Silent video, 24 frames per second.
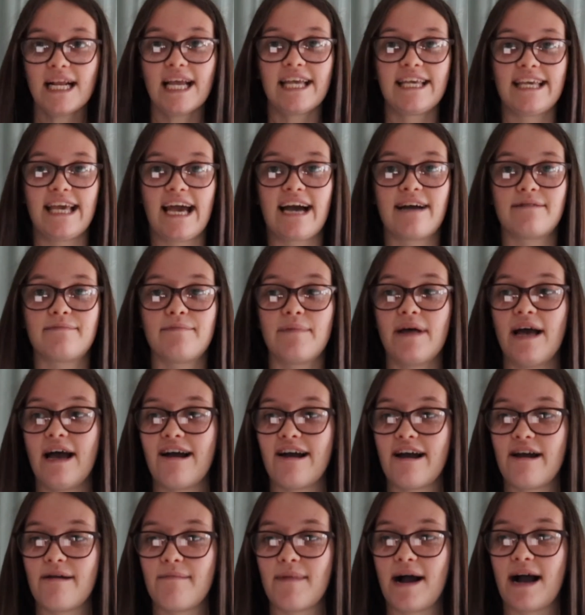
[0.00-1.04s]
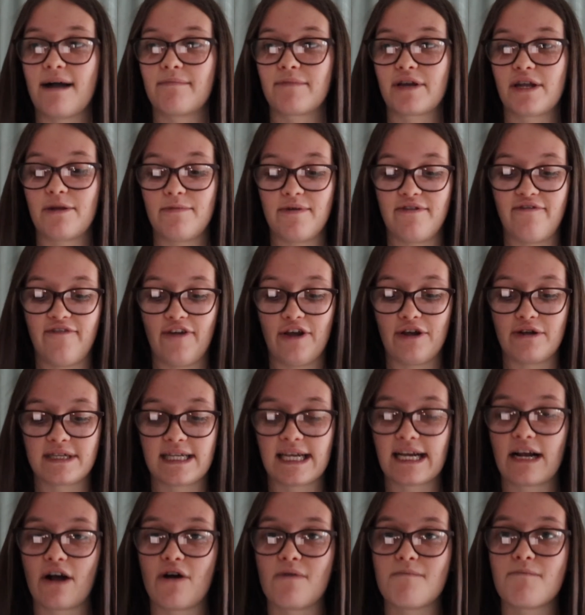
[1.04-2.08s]
yeah um, I'm going to be
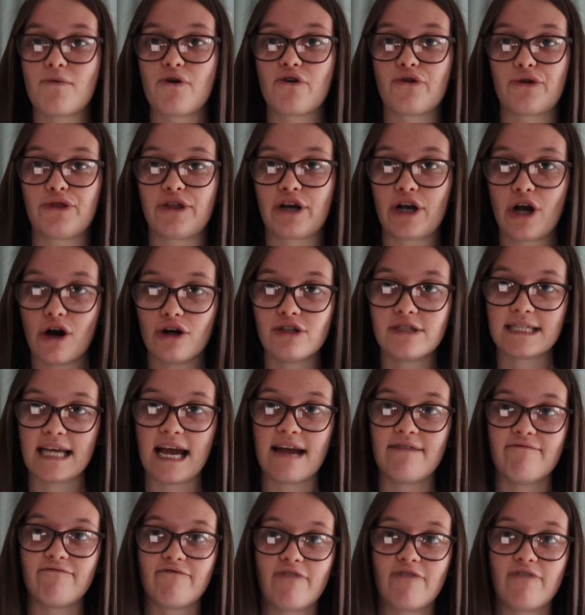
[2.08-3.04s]
focusing on more of the content